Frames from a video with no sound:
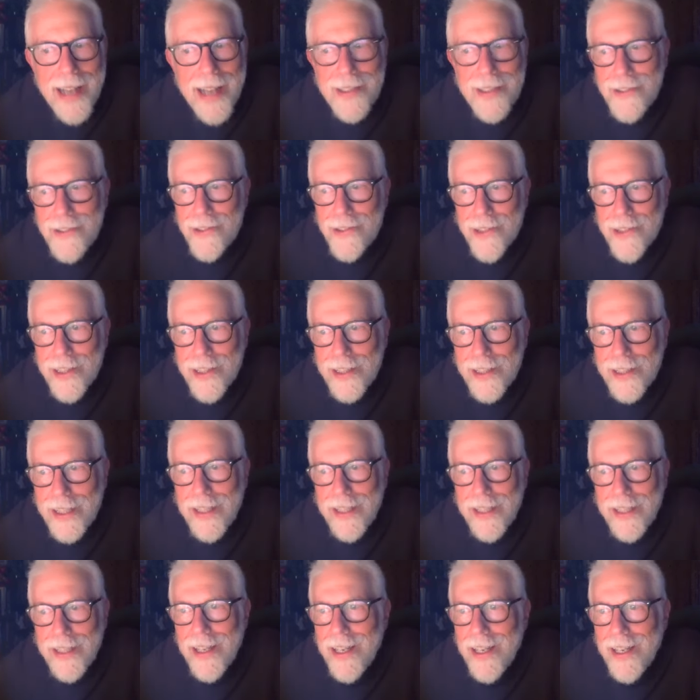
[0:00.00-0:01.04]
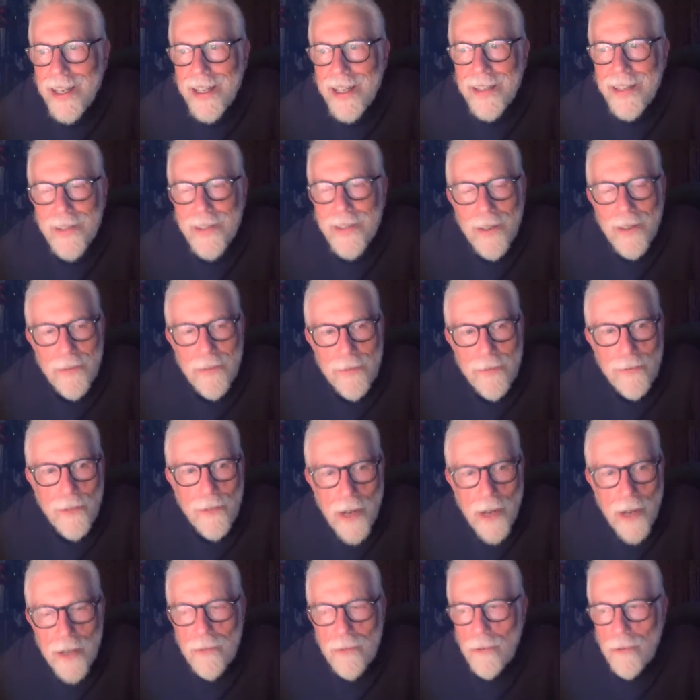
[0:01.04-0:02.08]
sitting in the
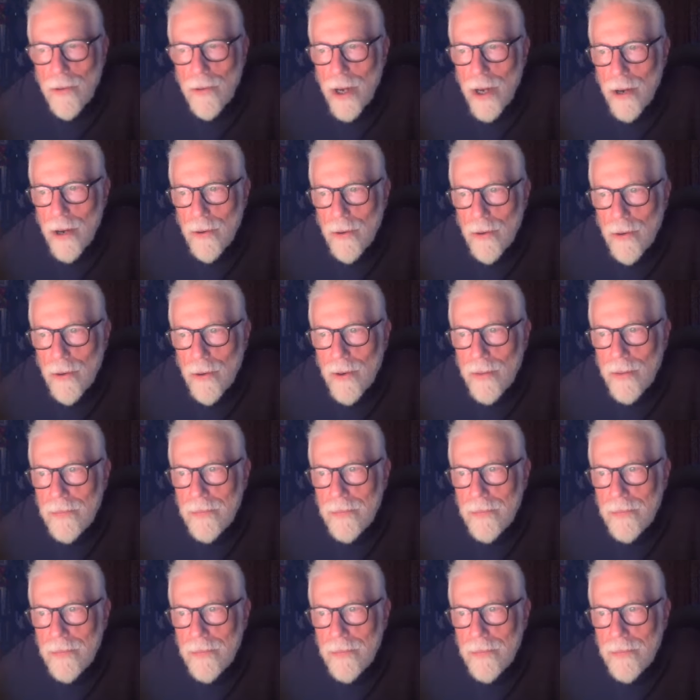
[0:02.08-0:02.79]
front row.